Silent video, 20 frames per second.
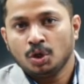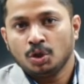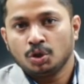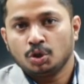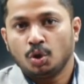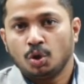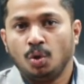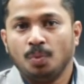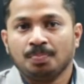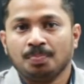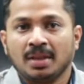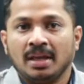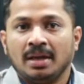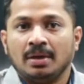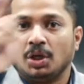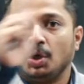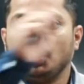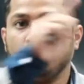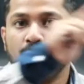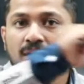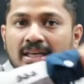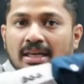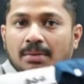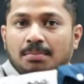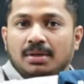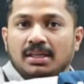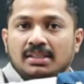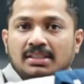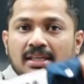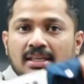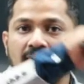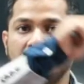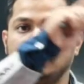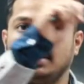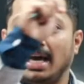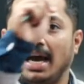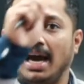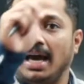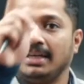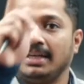So Curie temperature is
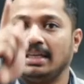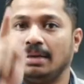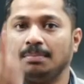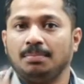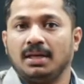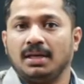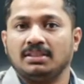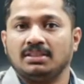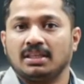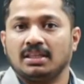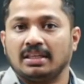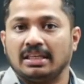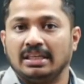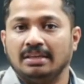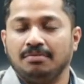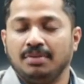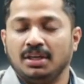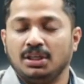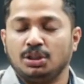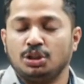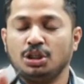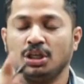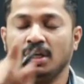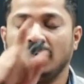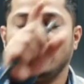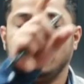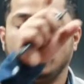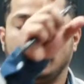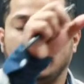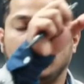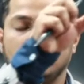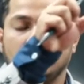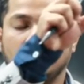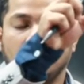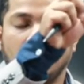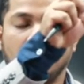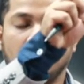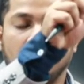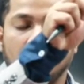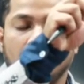that temperature in which
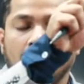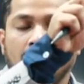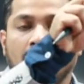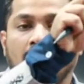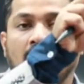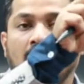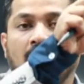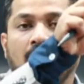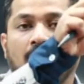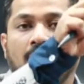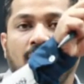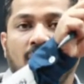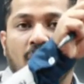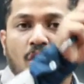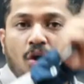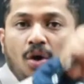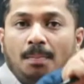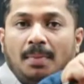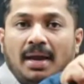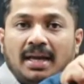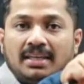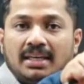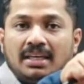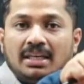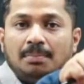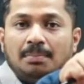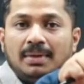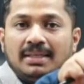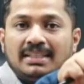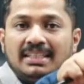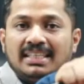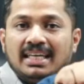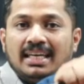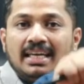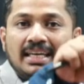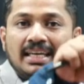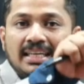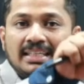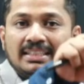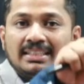that ferromagnetic
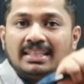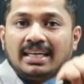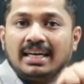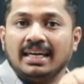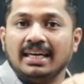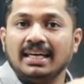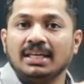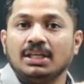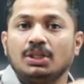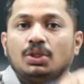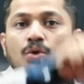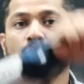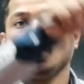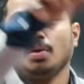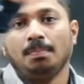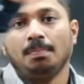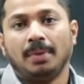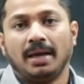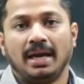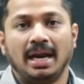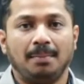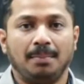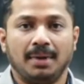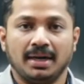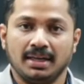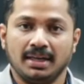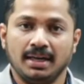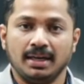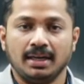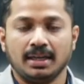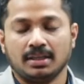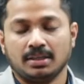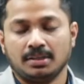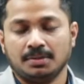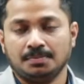material is turning to paramagnetic.